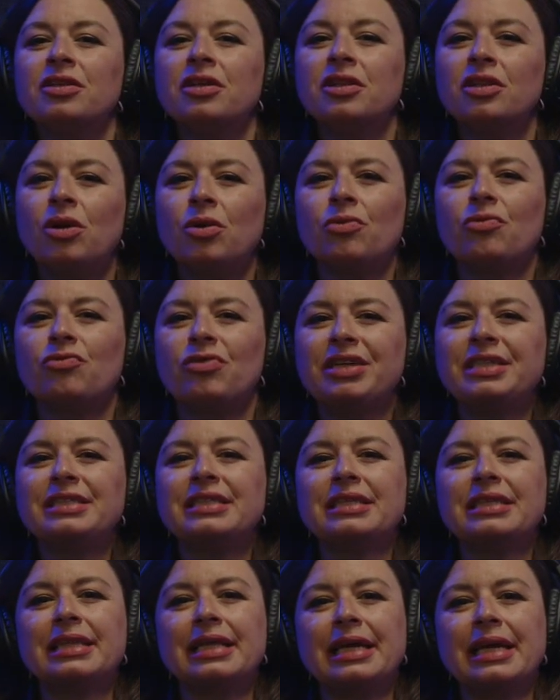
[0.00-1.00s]
a lot
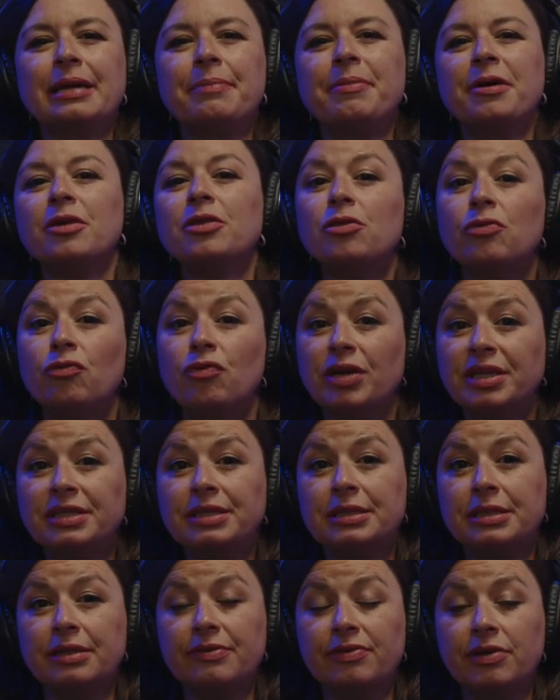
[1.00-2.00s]
recently about the
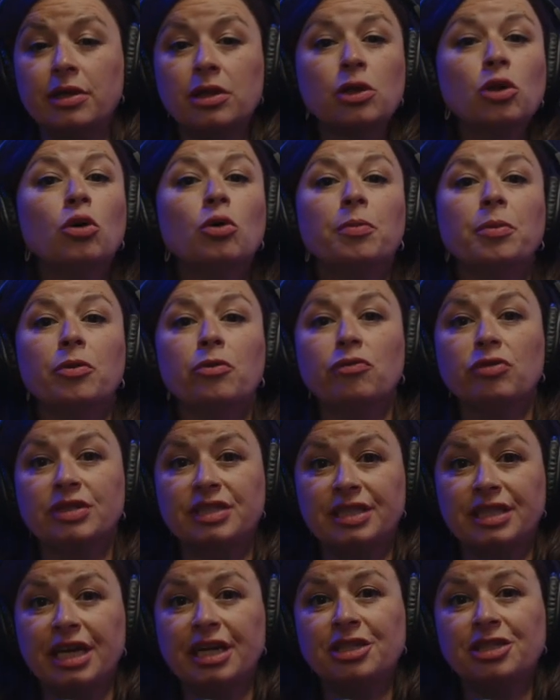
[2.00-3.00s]
risk of a global
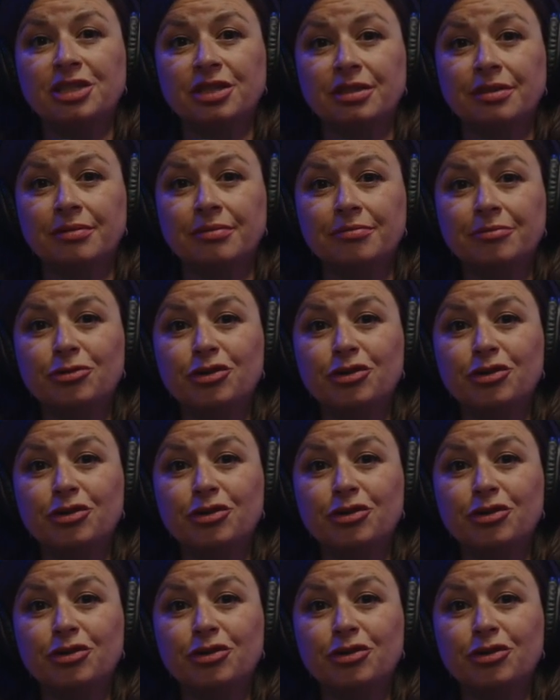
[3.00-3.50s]
recession